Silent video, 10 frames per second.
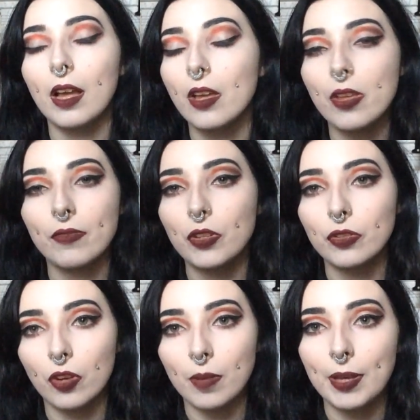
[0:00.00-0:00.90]
I can't even
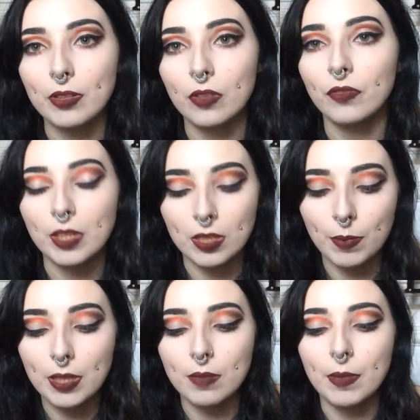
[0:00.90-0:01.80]
describe how soft it is,
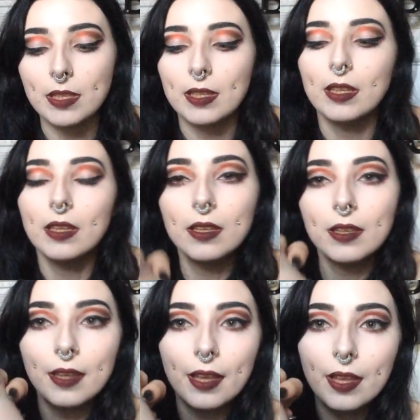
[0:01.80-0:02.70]
but it's amazing.
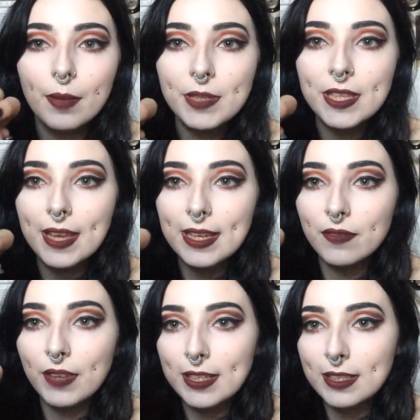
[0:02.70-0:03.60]
Um, so
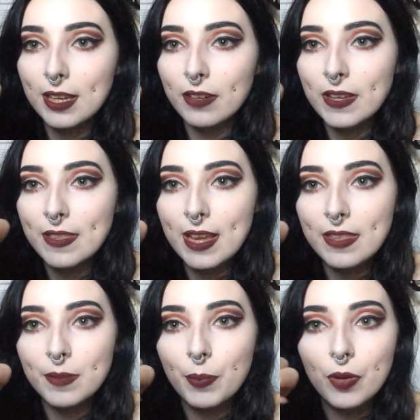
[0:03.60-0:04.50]
that's Flexitarian
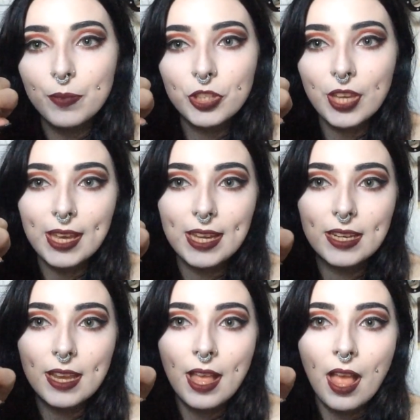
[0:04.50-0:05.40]
there, this bottom
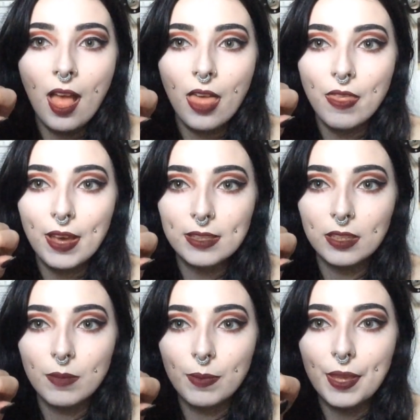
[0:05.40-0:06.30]
shade. That is
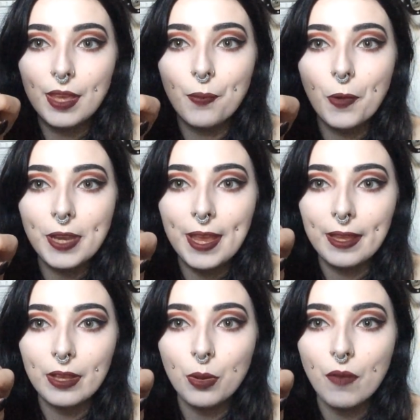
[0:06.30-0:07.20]
going to be one
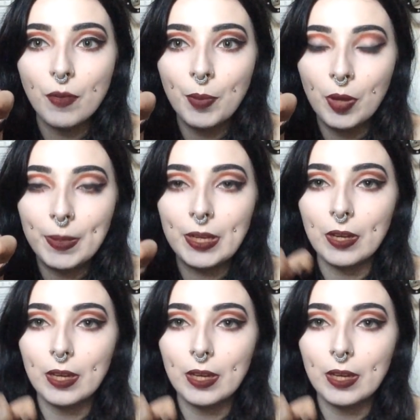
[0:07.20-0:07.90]
hell of a popping